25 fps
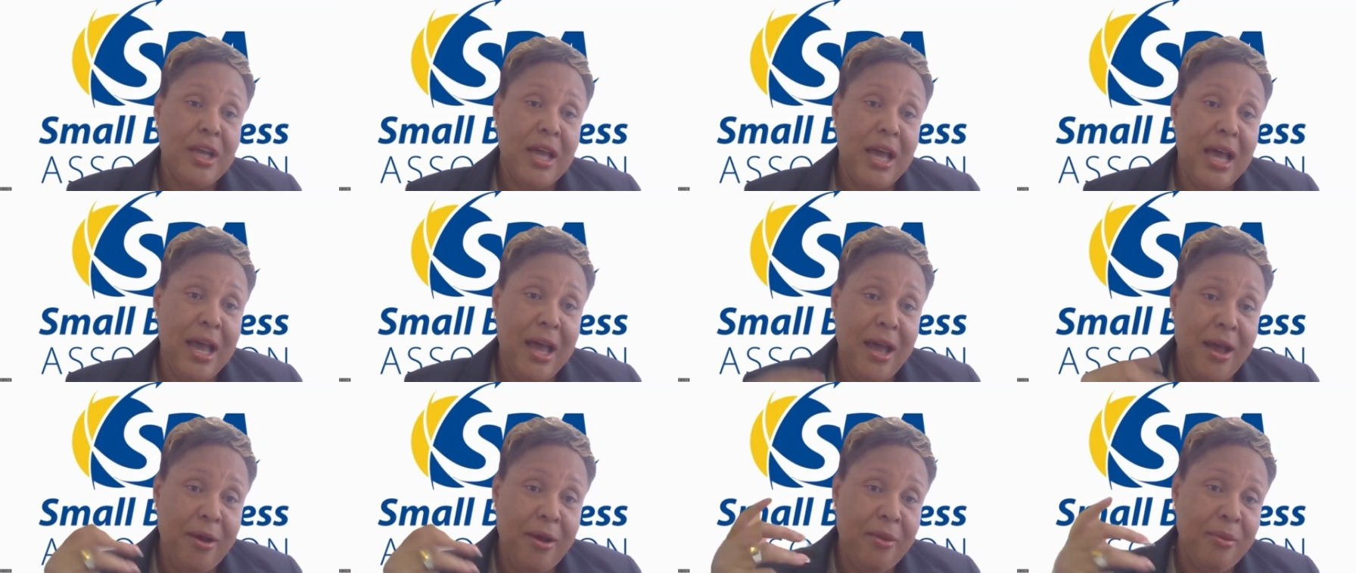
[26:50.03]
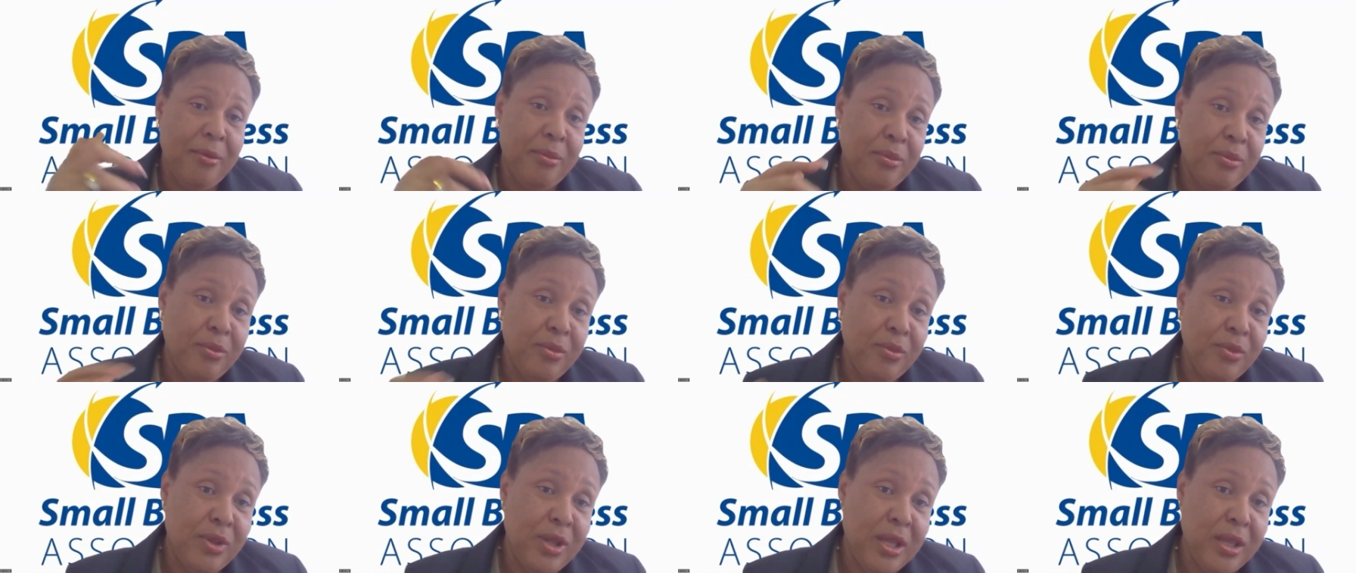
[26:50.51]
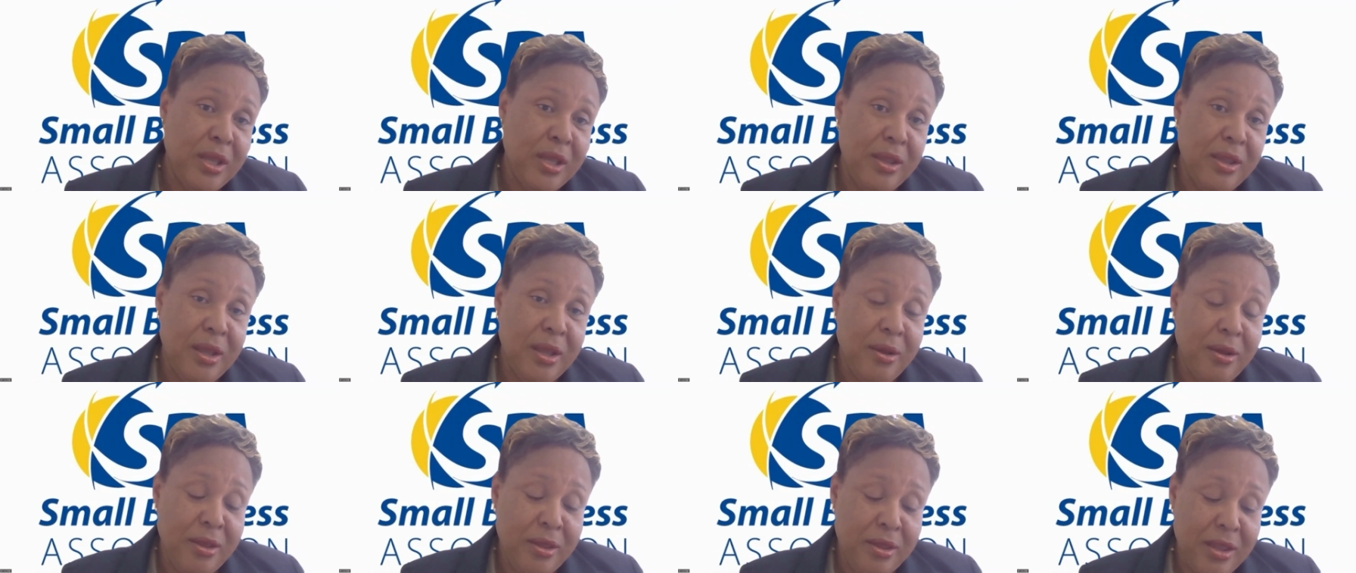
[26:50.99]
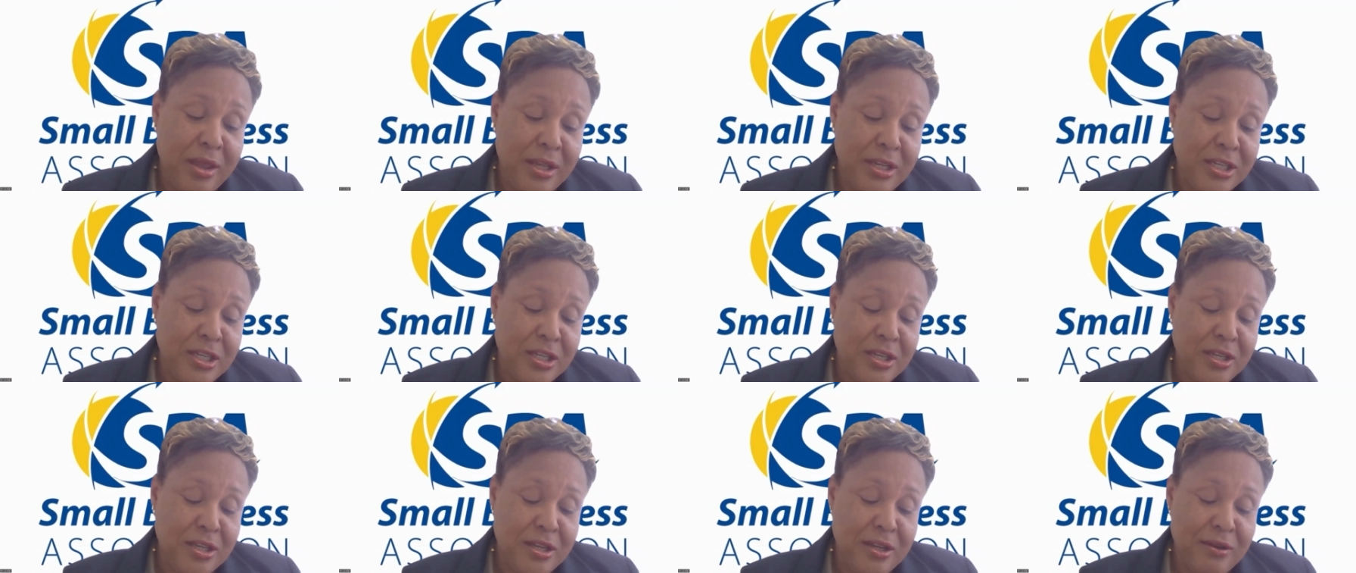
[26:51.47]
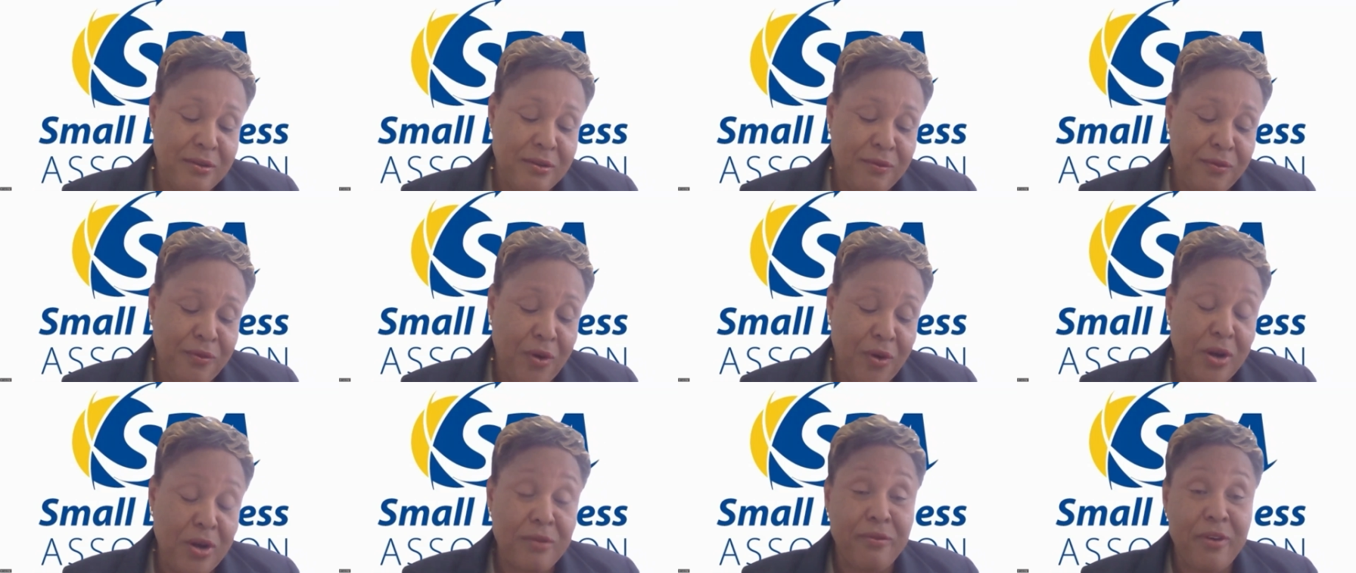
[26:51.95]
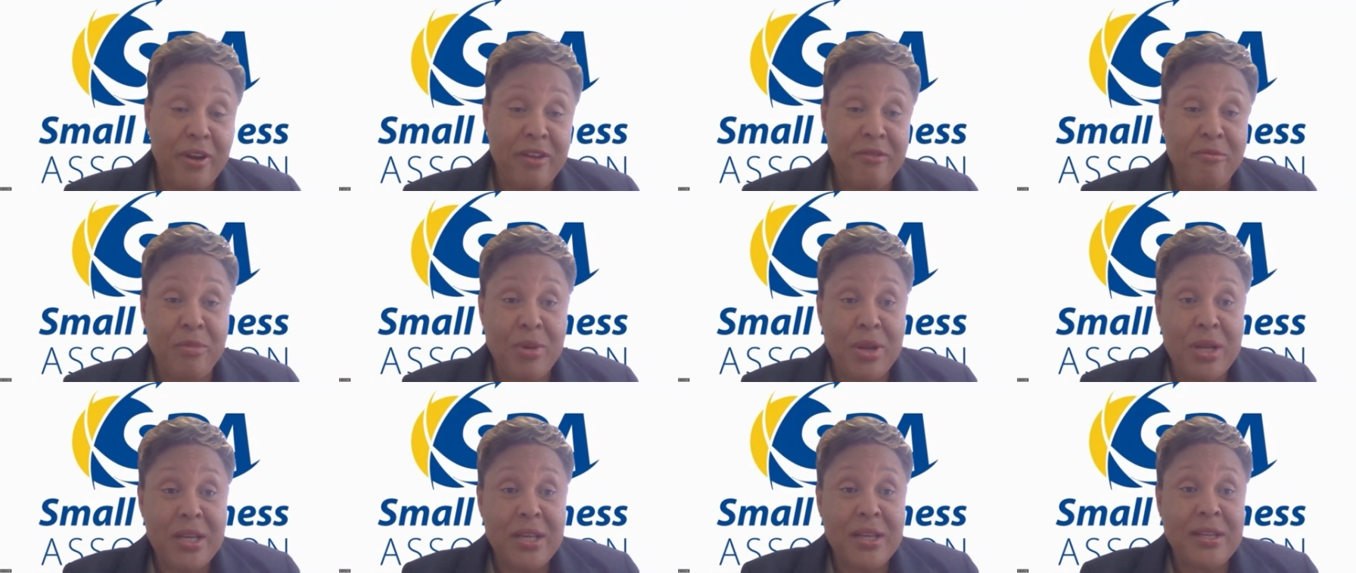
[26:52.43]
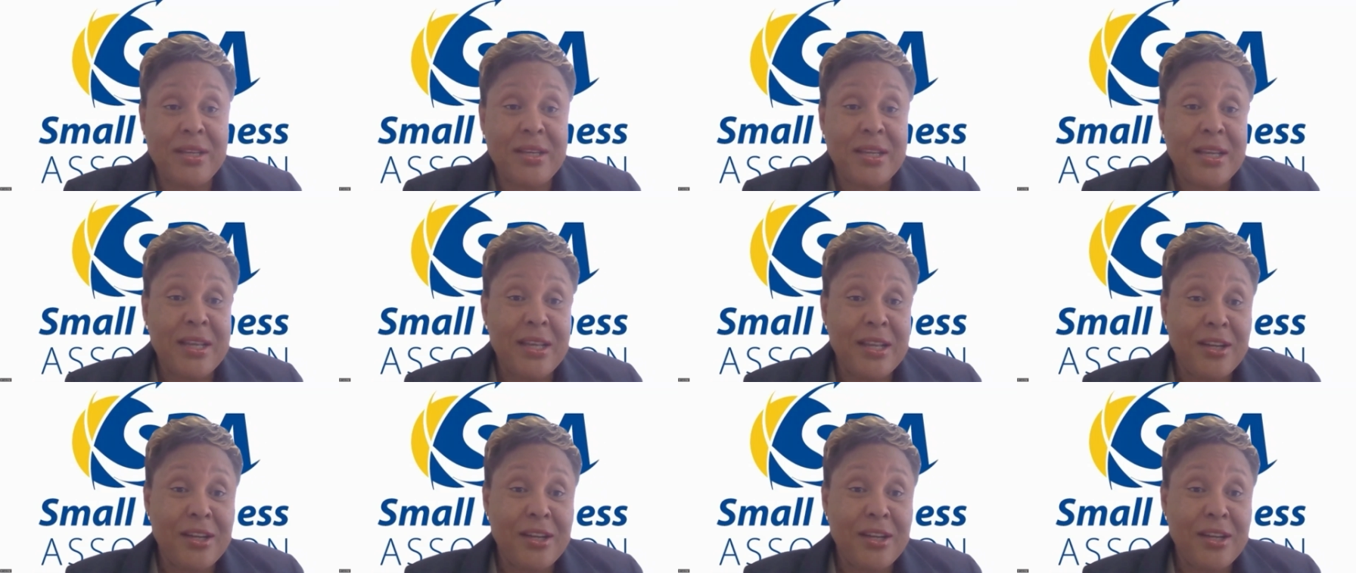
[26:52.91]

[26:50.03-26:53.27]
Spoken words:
this $45 million?